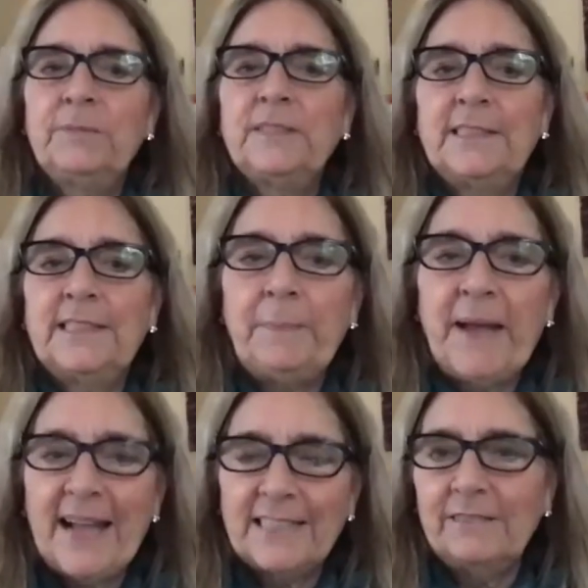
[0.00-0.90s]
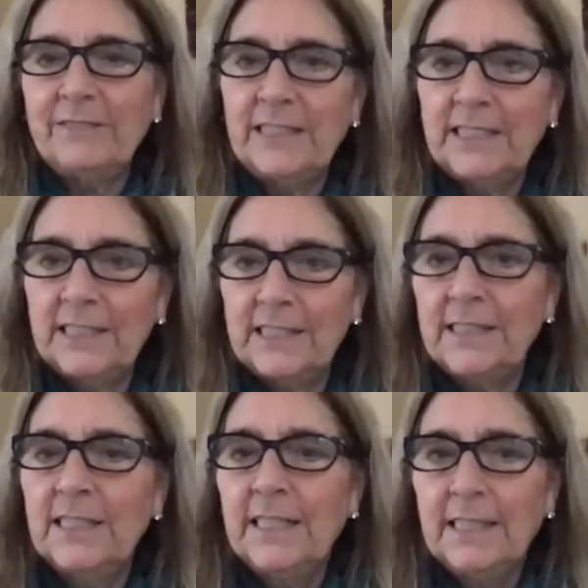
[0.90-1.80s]
keep active in the
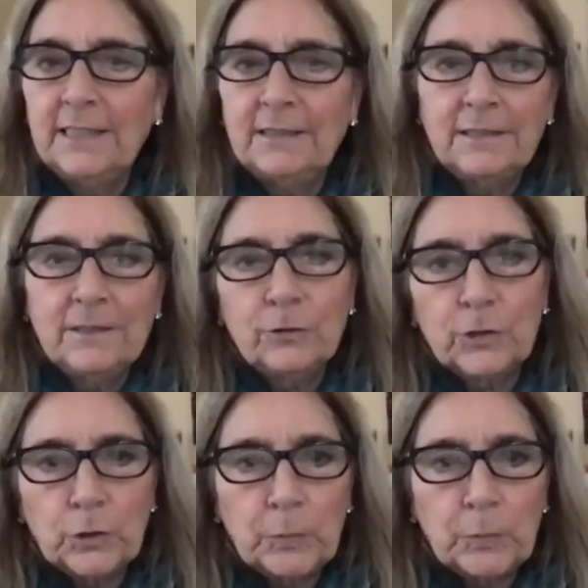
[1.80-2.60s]
group.